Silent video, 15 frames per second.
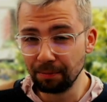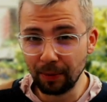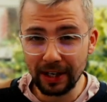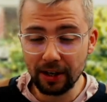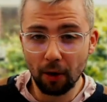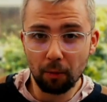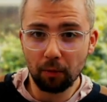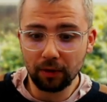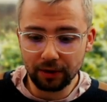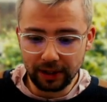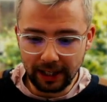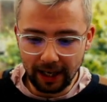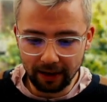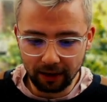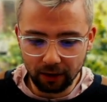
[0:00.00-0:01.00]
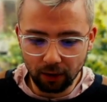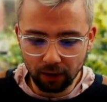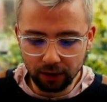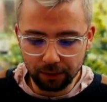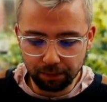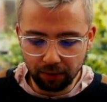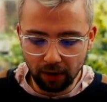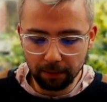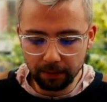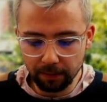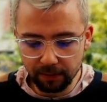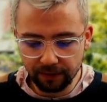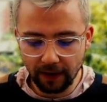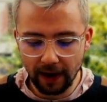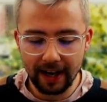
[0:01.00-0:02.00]
we don't want to kind of cause
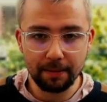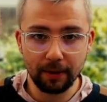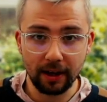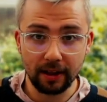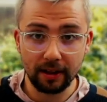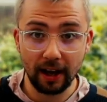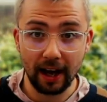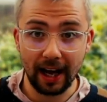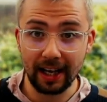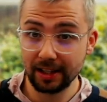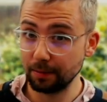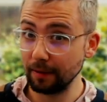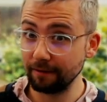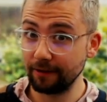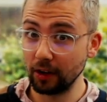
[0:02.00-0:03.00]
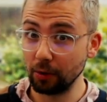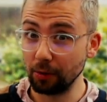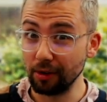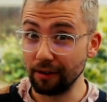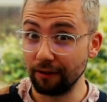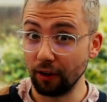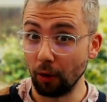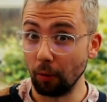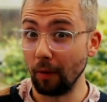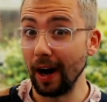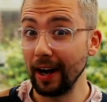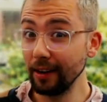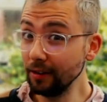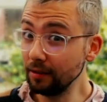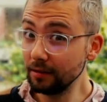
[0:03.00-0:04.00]
problems for anybody that has been following you for a
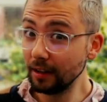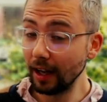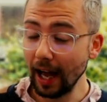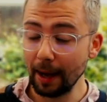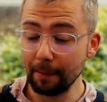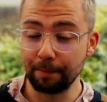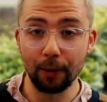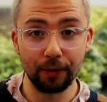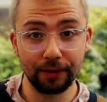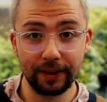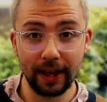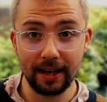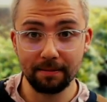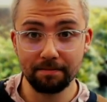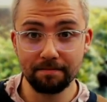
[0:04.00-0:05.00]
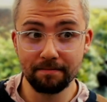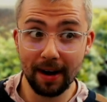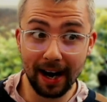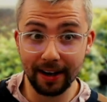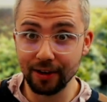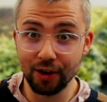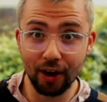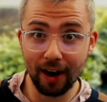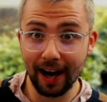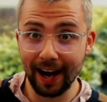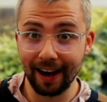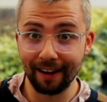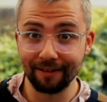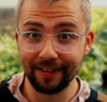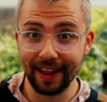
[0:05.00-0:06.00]
while, but they might not
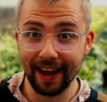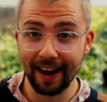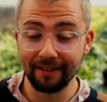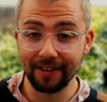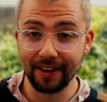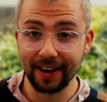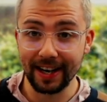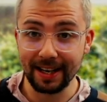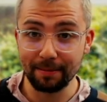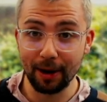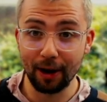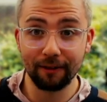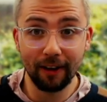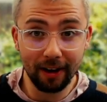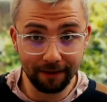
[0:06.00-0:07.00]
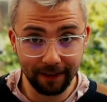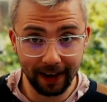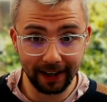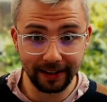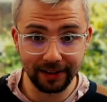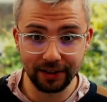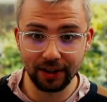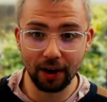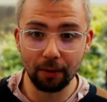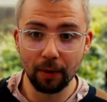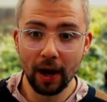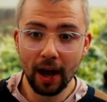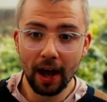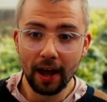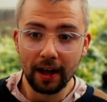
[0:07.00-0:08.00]
have their email verified.
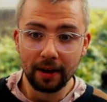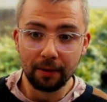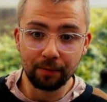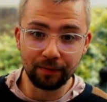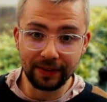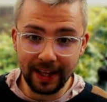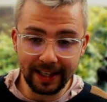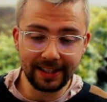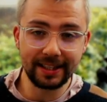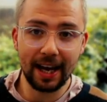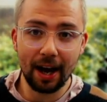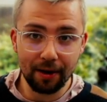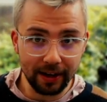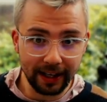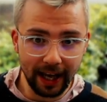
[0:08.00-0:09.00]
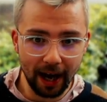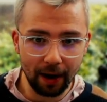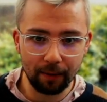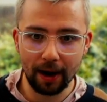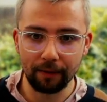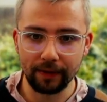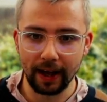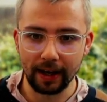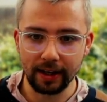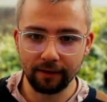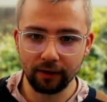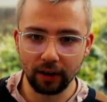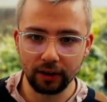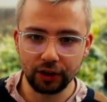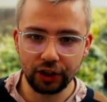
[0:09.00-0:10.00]
So this is how you can get around that.
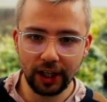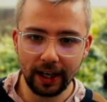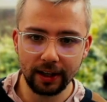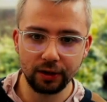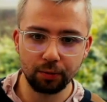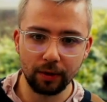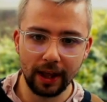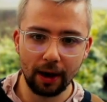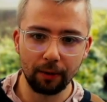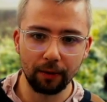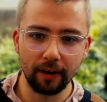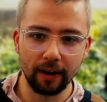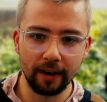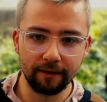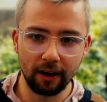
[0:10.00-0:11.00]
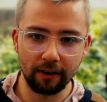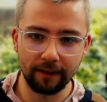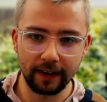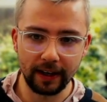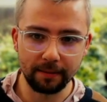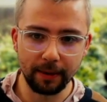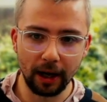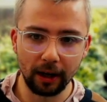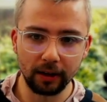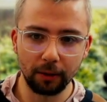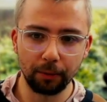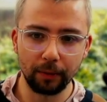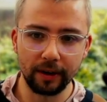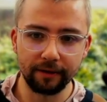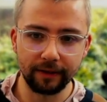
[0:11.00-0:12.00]
You've got chatters without a verified
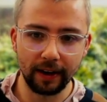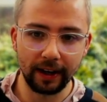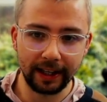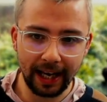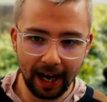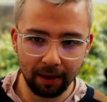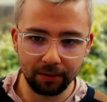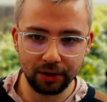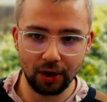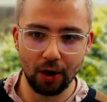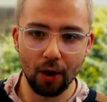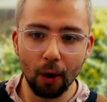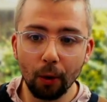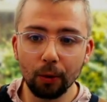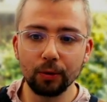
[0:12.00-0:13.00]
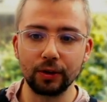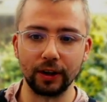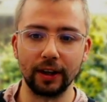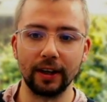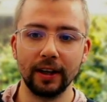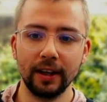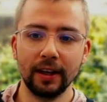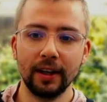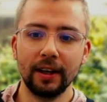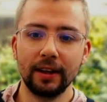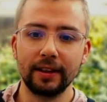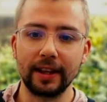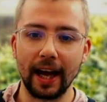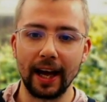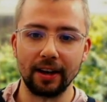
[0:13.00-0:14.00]
email with accounts older
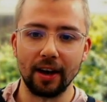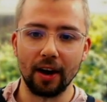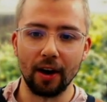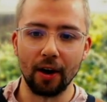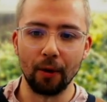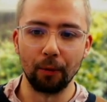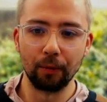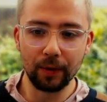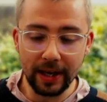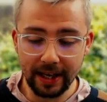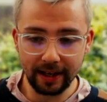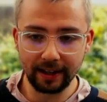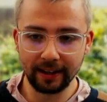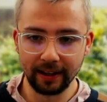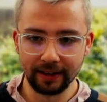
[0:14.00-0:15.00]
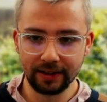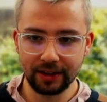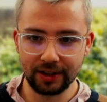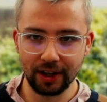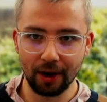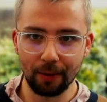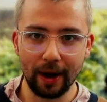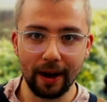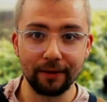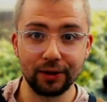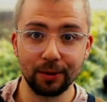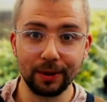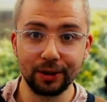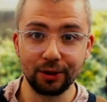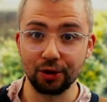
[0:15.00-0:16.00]
than a week. So if
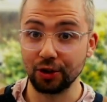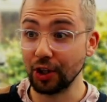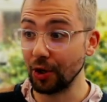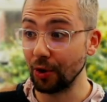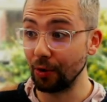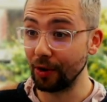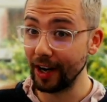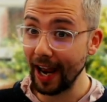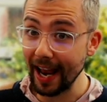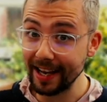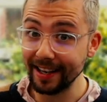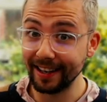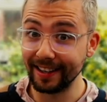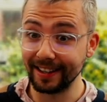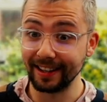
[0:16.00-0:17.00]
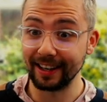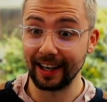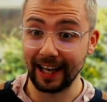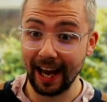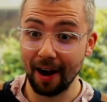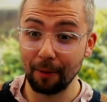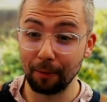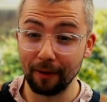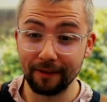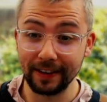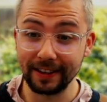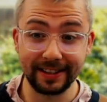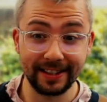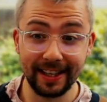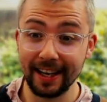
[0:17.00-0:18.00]
somebody's just created an account
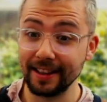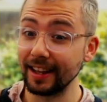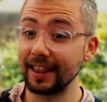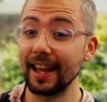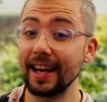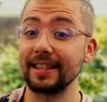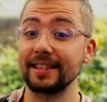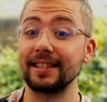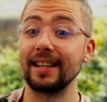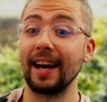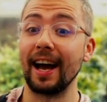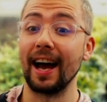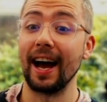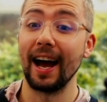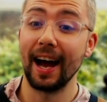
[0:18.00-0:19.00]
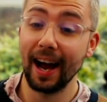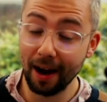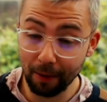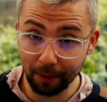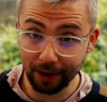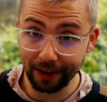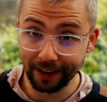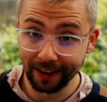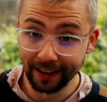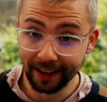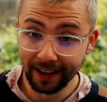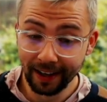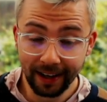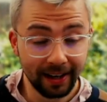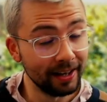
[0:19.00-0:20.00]
within, say, the last hour,
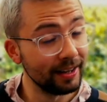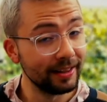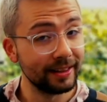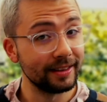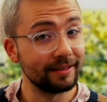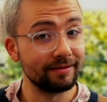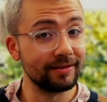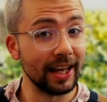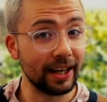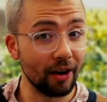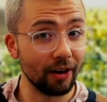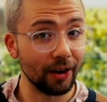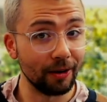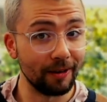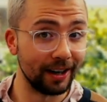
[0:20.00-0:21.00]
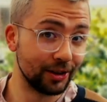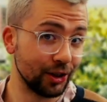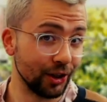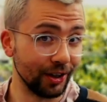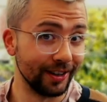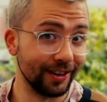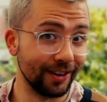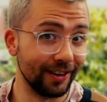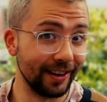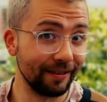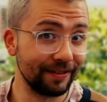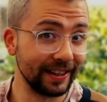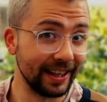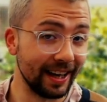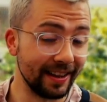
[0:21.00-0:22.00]
they can't harass you or
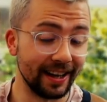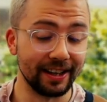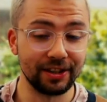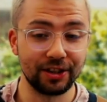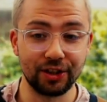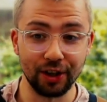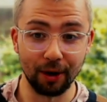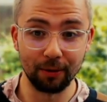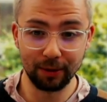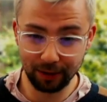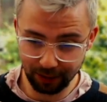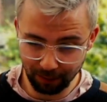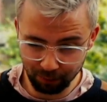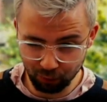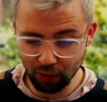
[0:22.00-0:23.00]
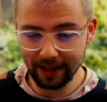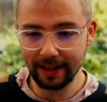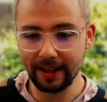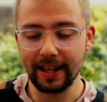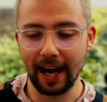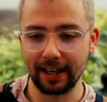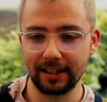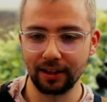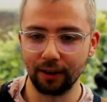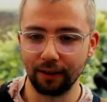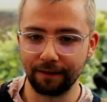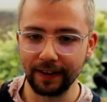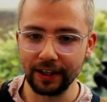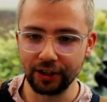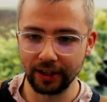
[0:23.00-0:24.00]
anything like that. So really nice little
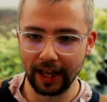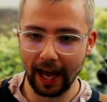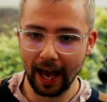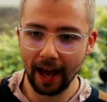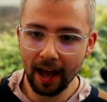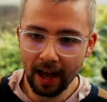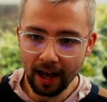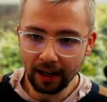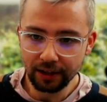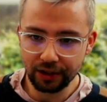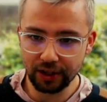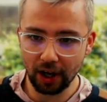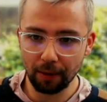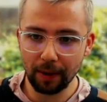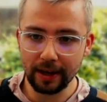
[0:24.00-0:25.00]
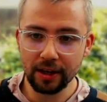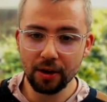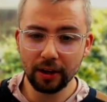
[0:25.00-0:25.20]
feature there. So